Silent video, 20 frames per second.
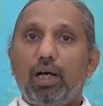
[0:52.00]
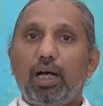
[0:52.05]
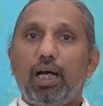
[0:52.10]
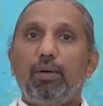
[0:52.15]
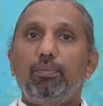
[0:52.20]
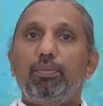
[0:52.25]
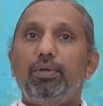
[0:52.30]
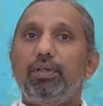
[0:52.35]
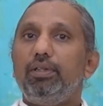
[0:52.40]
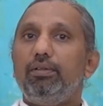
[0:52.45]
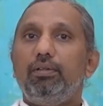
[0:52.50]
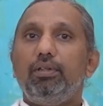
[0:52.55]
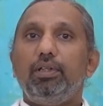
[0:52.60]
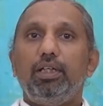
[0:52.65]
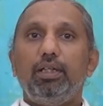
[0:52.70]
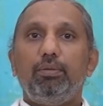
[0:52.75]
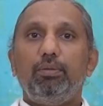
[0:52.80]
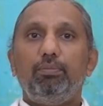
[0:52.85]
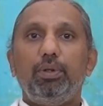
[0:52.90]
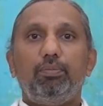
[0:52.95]
happen
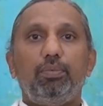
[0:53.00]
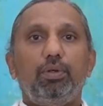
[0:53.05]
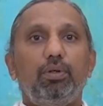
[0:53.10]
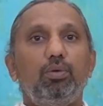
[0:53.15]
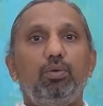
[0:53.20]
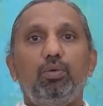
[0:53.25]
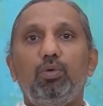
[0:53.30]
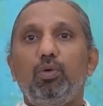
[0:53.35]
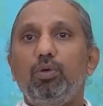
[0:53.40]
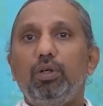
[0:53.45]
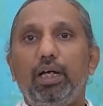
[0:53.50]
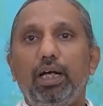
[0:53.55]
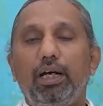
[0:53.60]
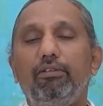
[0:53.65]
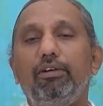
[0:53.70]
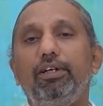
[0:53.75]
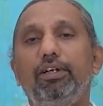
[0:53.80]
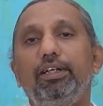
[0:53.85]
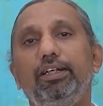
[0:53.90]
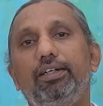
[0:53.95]
in people who don't
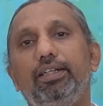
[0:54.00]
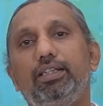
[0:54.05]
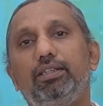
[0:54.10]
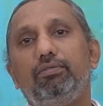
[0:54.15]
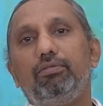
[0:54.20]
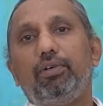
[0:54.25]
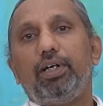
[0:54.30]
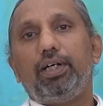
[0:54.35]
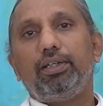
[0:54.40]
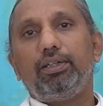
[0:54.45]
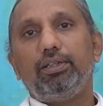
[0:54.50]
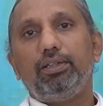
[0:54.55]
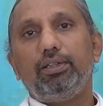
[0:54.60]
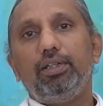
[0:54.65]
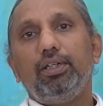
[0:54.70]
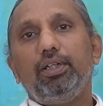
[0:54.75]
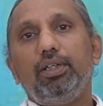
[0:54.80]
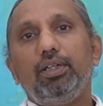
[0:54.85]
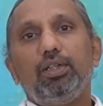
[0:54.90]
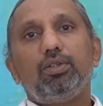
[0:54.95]
have any risk factor.